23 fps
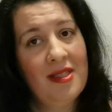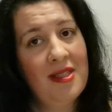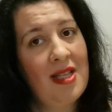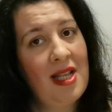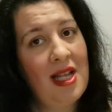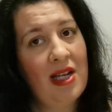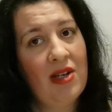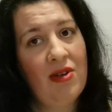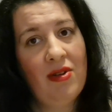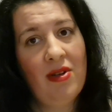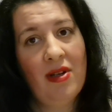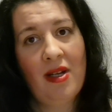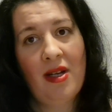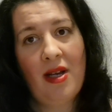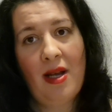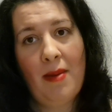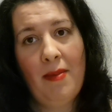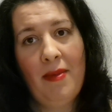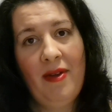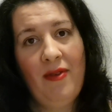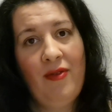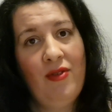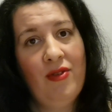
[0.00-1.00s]
he's not going to
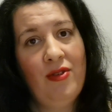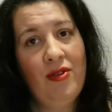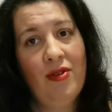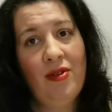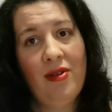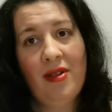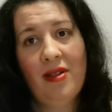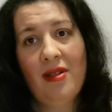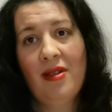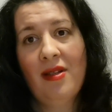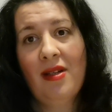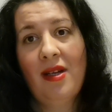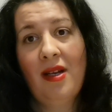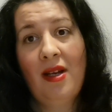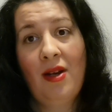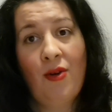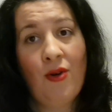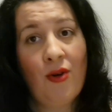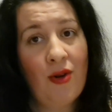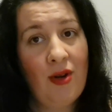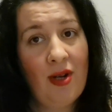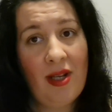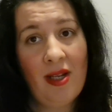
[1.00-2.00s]
come if you don't
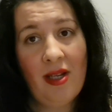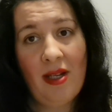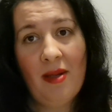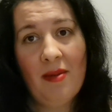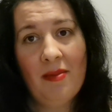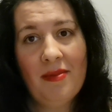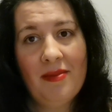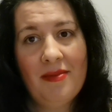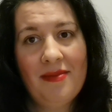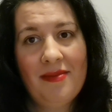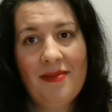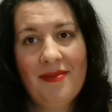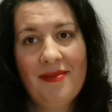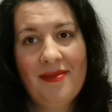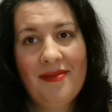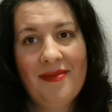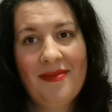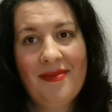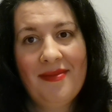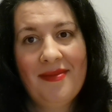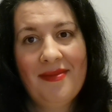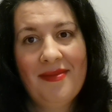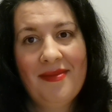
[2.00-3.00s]
call him.
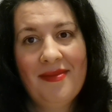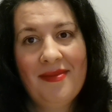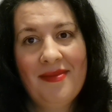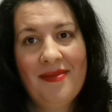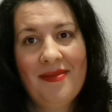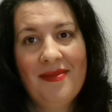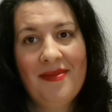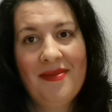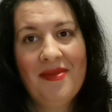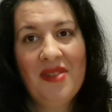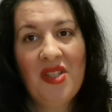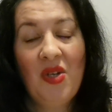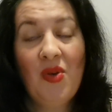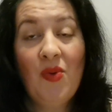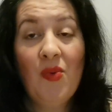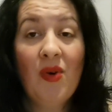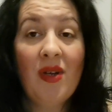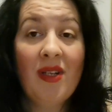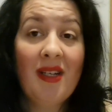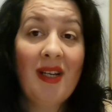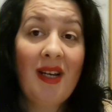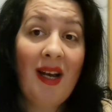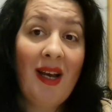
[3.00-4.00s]
You
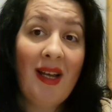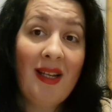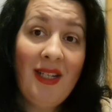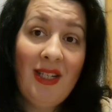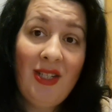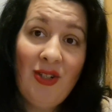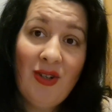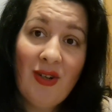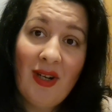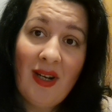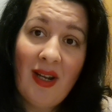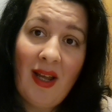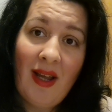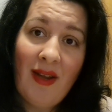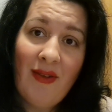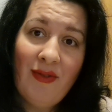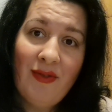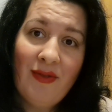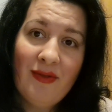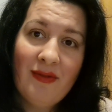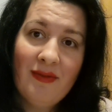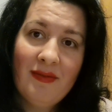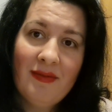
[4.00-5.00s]
want God in your
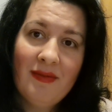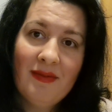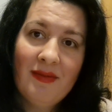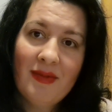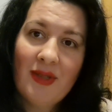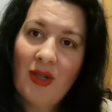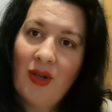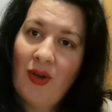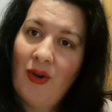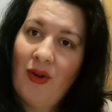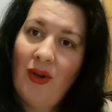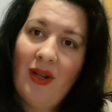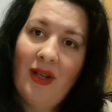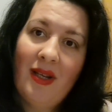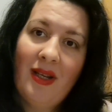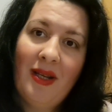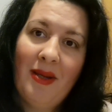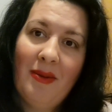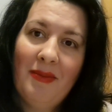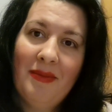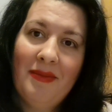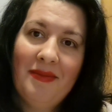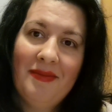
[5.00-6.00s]
life? Call
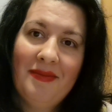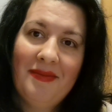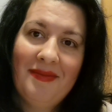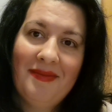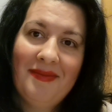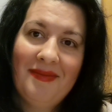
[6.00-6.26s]
him.